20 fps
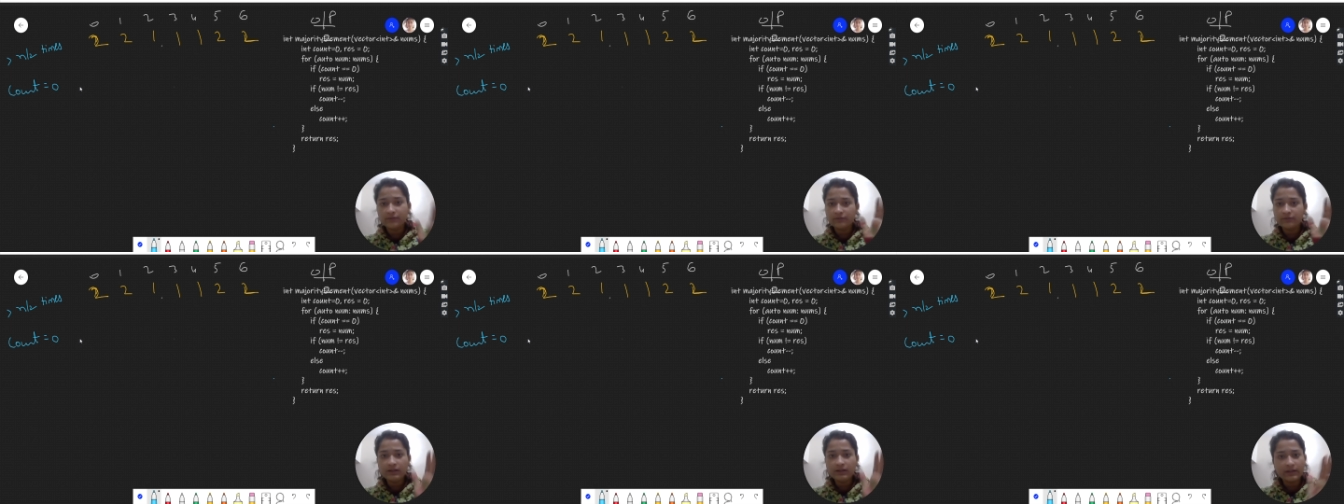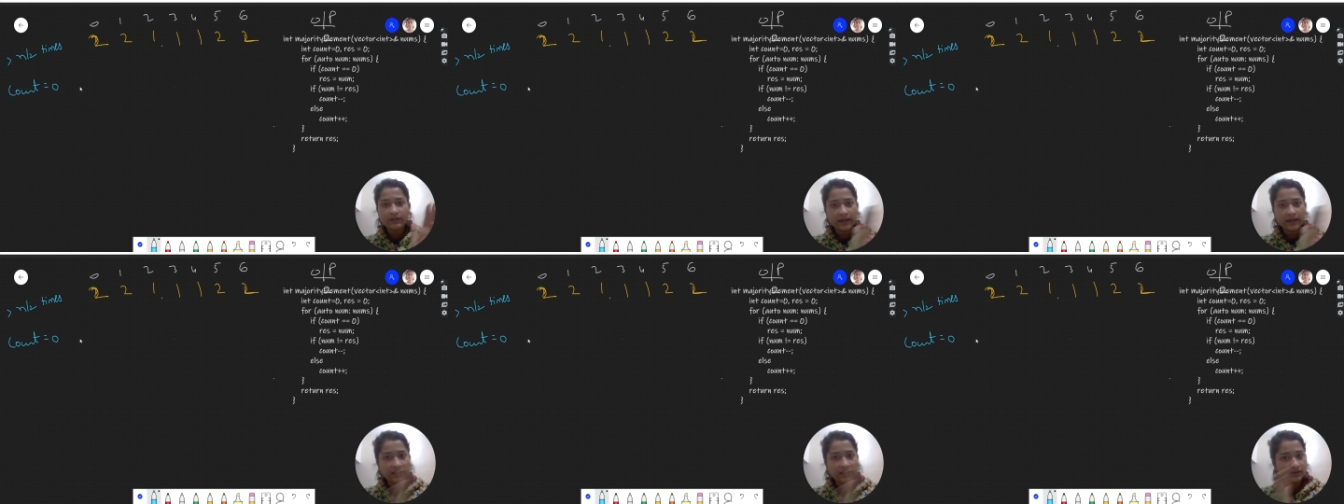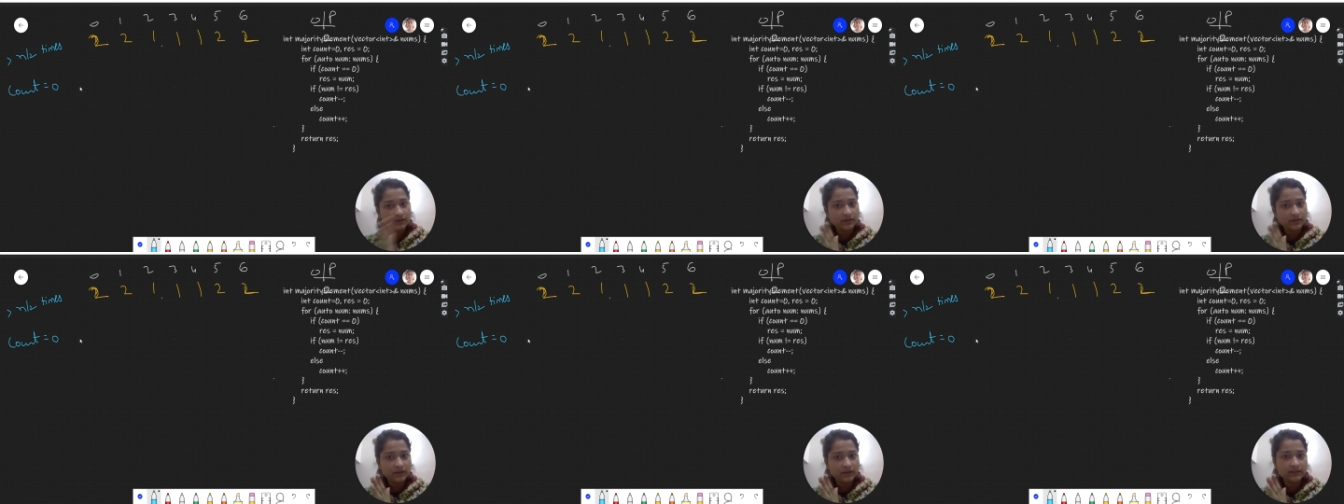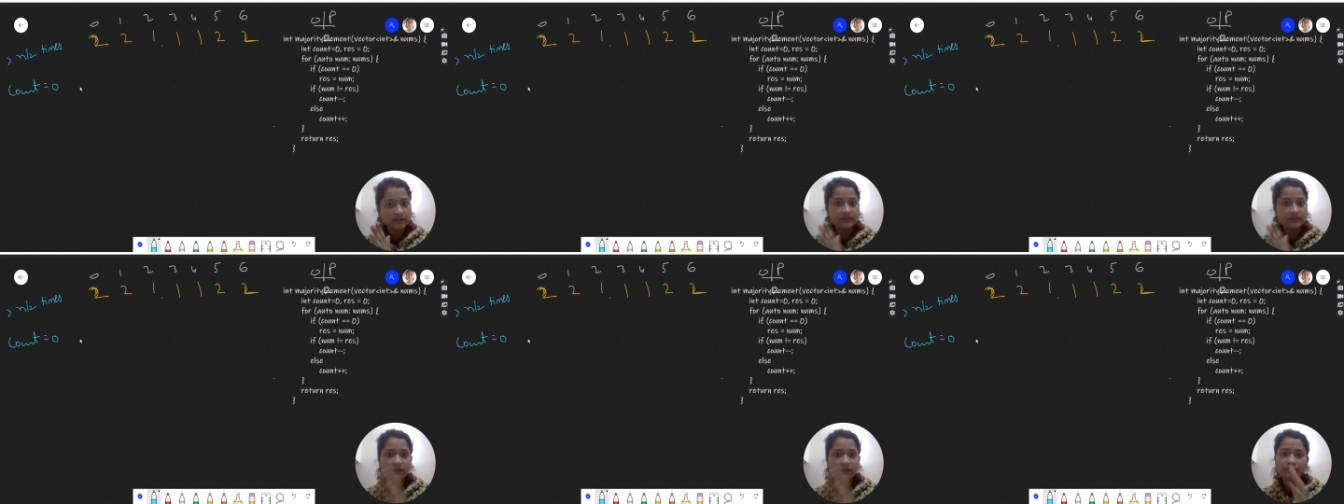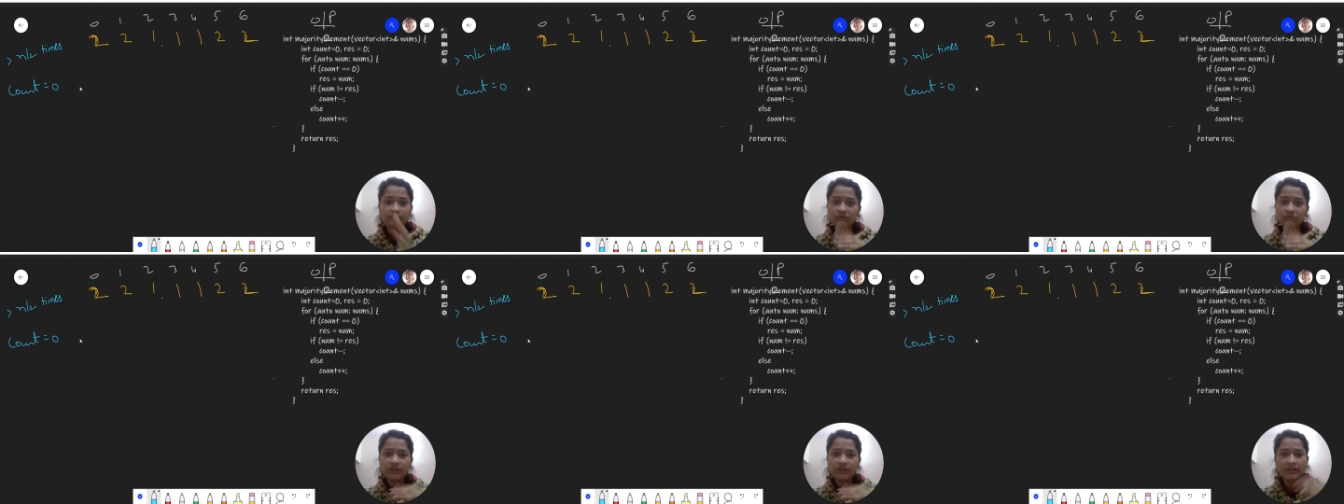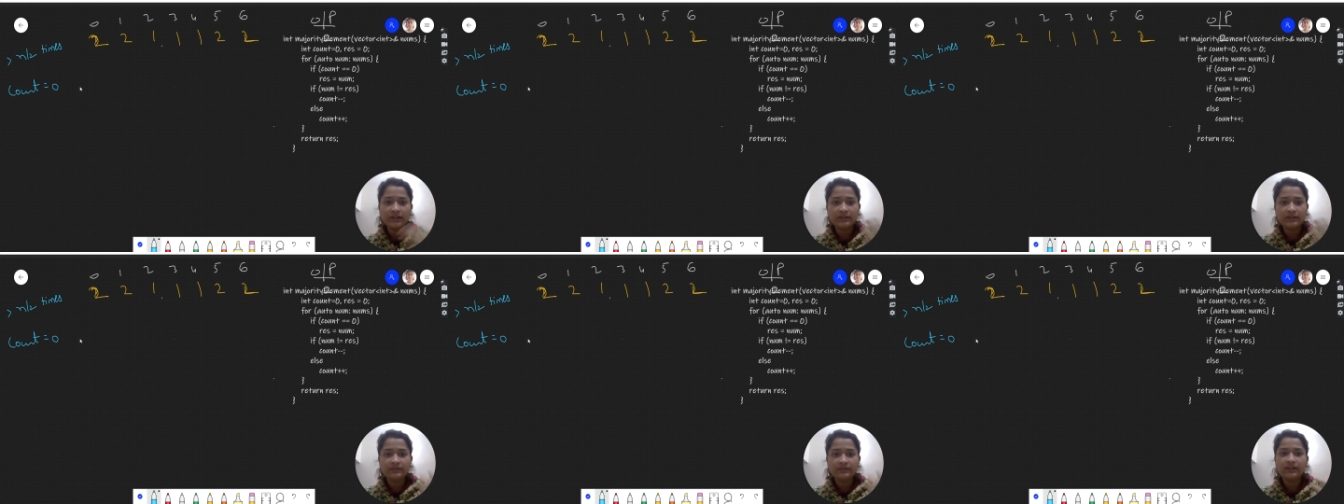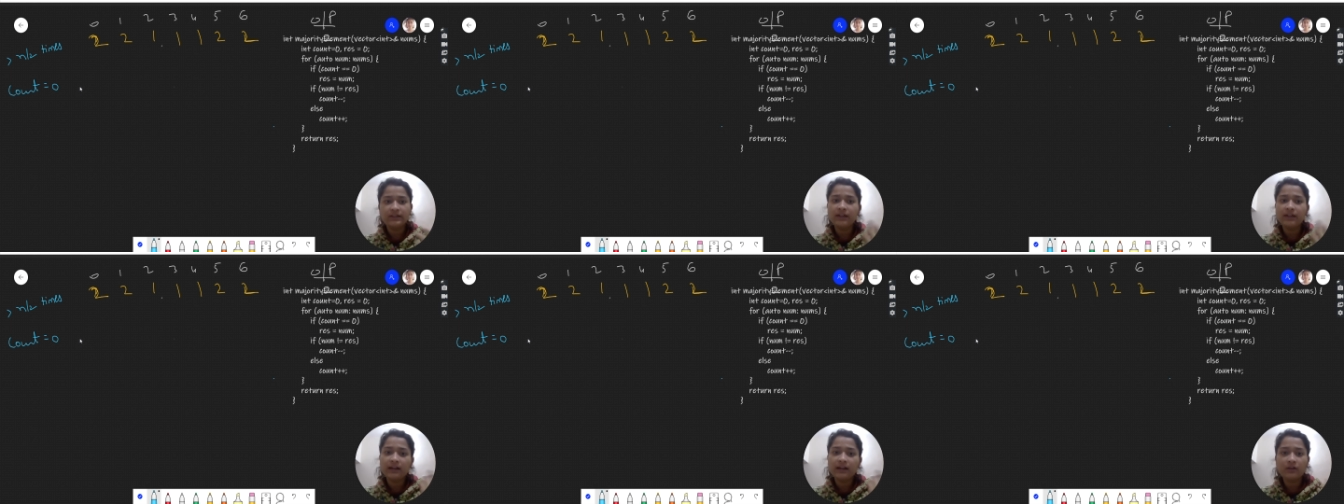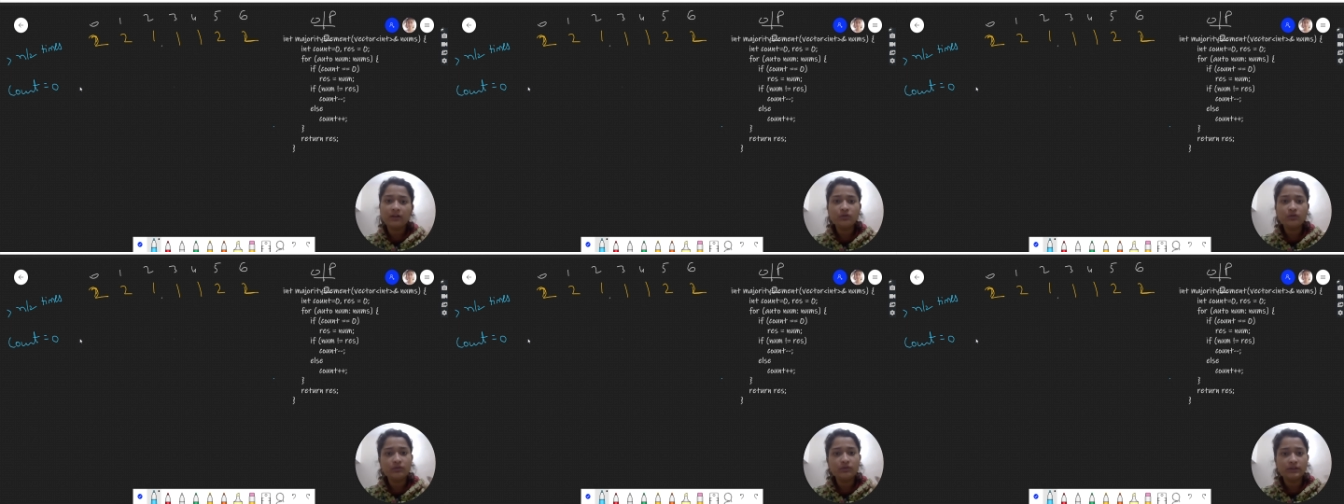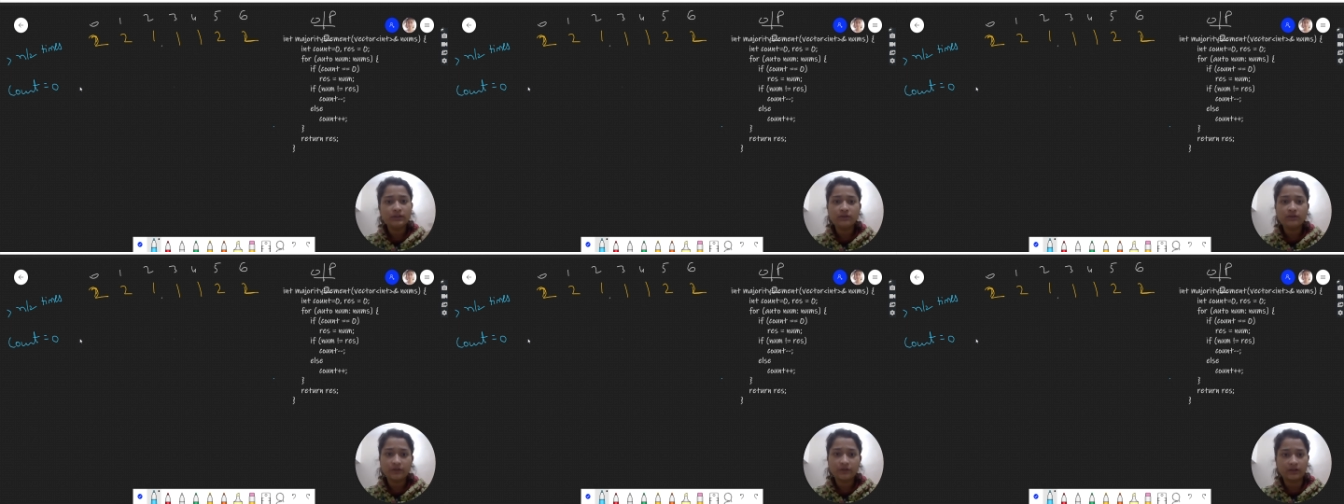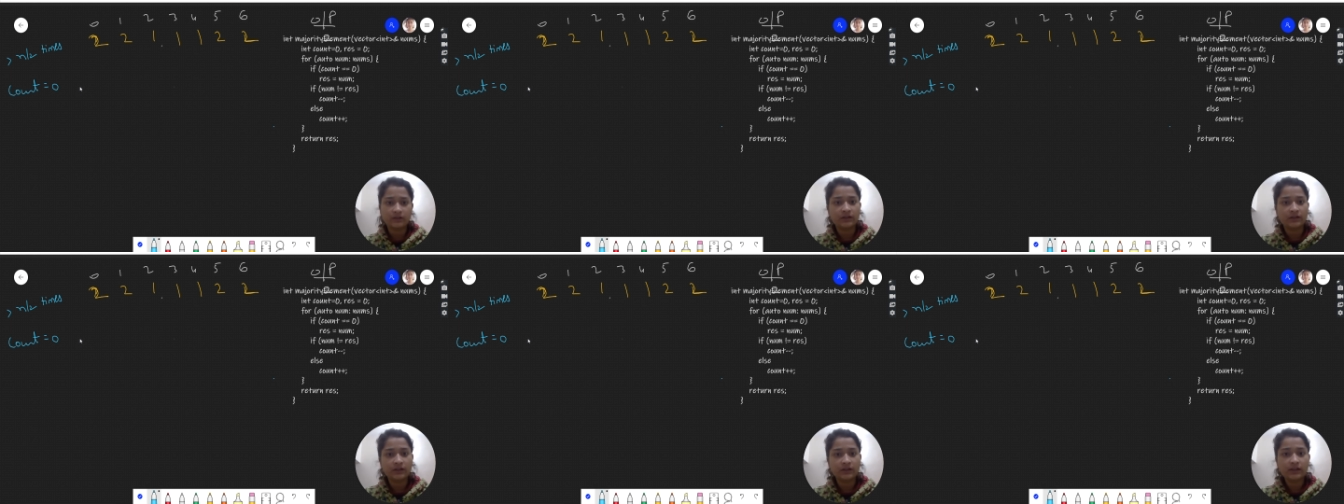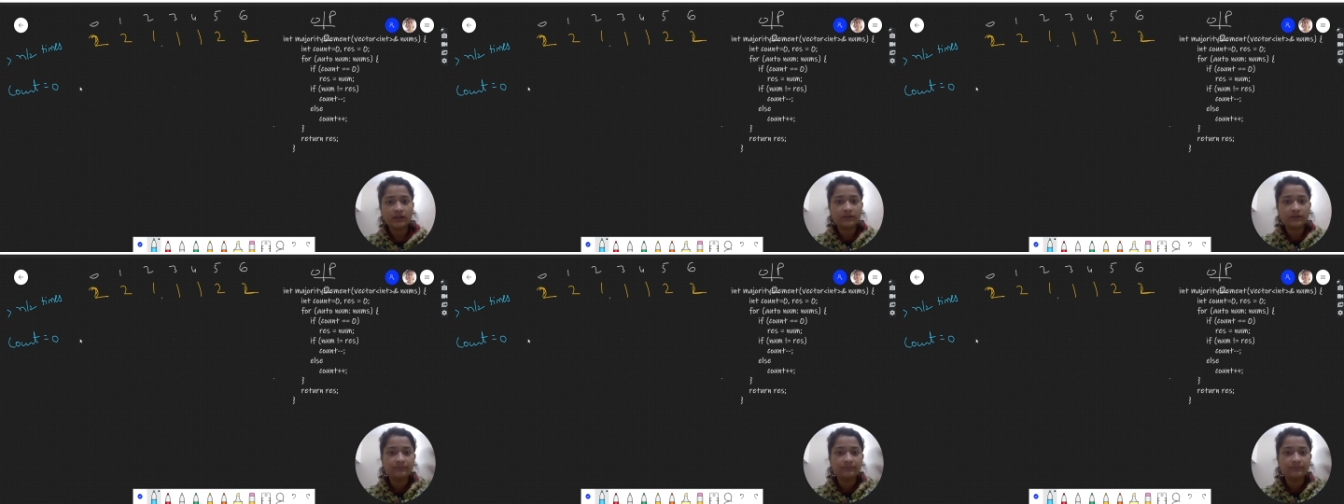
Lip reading: we'll dry run and then we will understand how it's working, right?